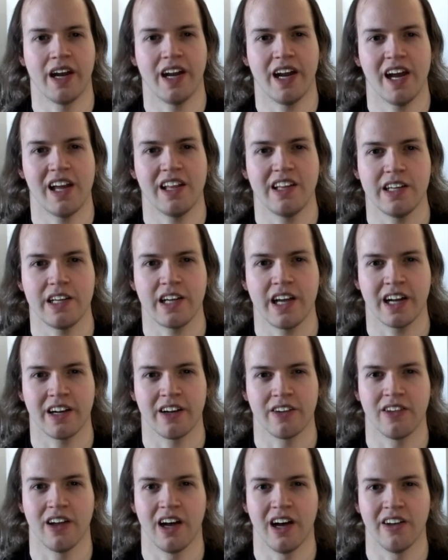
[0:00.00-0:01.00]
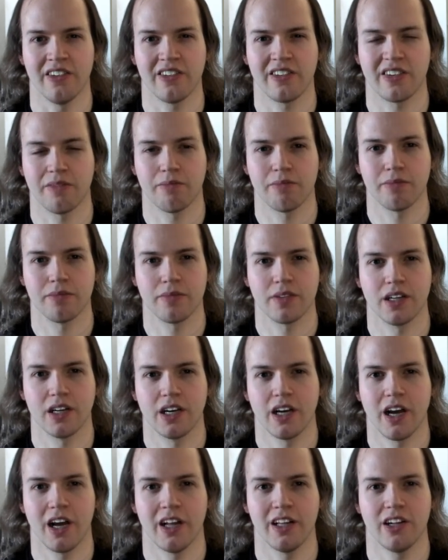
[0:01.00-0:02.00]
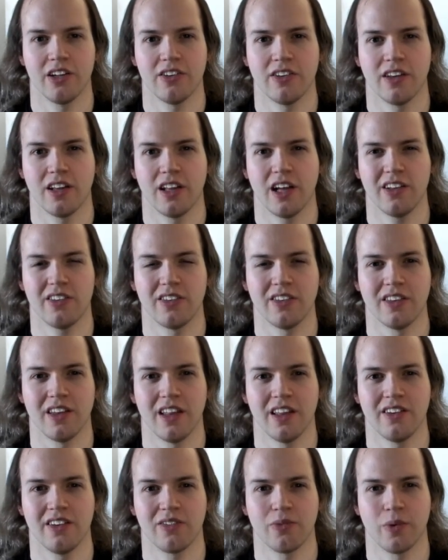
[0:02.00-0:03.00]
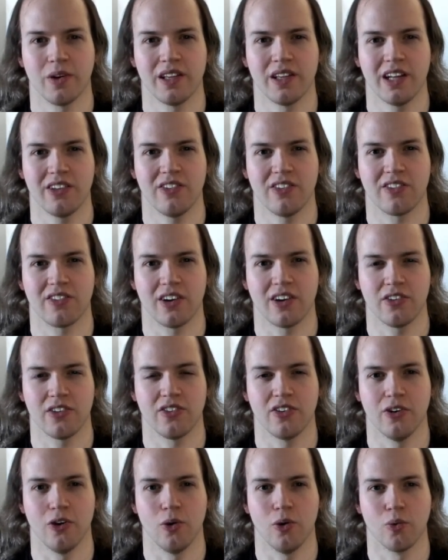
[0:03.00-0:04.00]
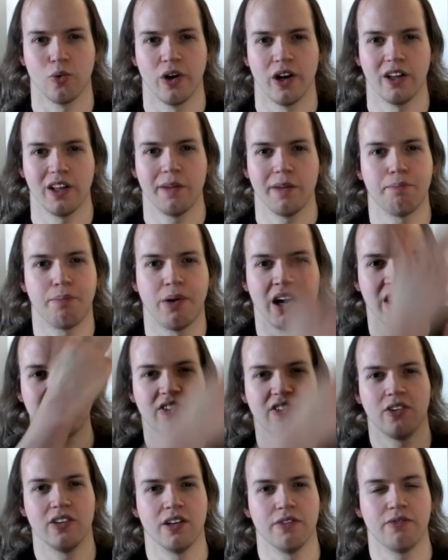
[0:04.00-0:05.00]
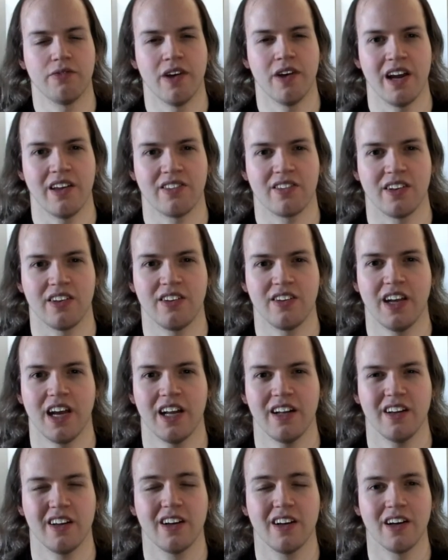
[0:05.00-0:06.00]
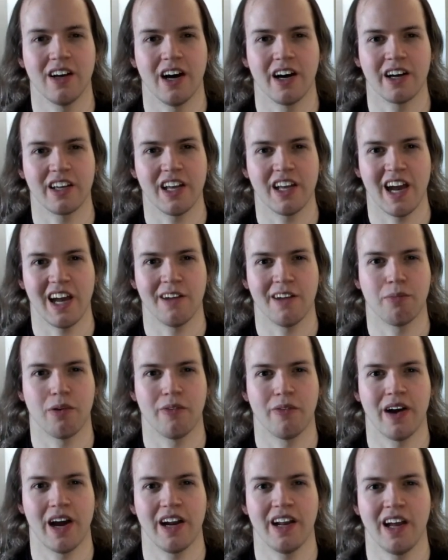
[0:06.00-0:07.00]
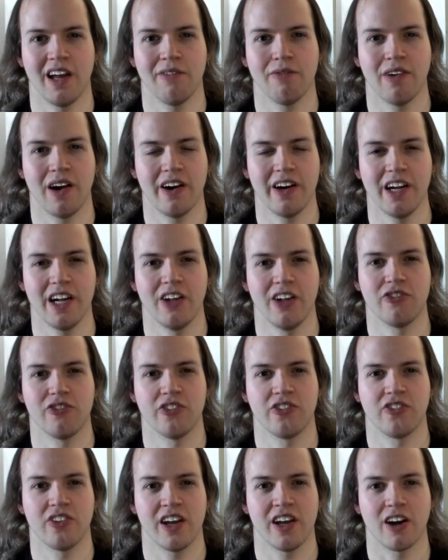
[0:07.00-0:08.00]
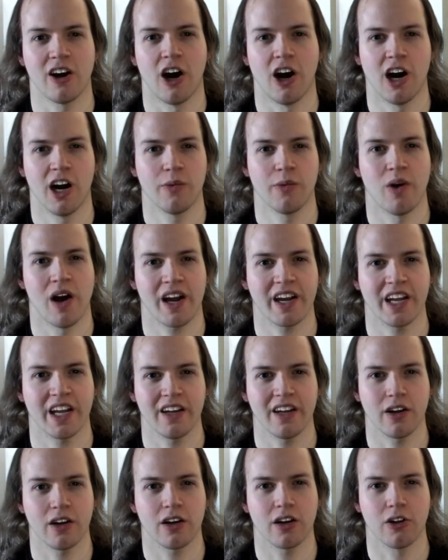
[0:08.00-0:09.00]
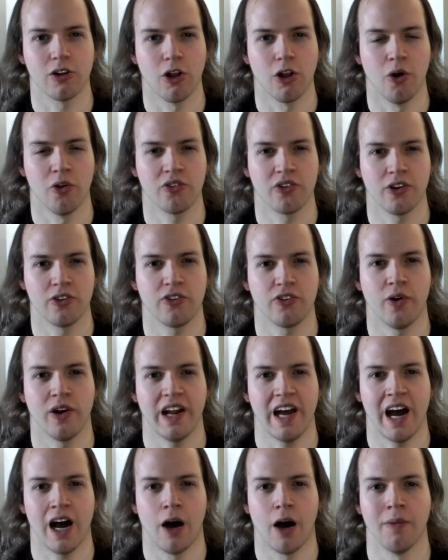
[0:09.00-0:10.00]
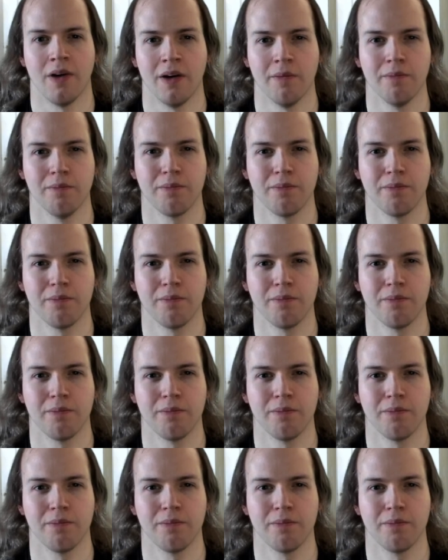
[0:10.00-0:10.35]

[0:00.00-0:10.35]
Eddie kind of does. And then this one they just start to really punch you in the face and yet again provide a very interesting hard-rocking closer to an album.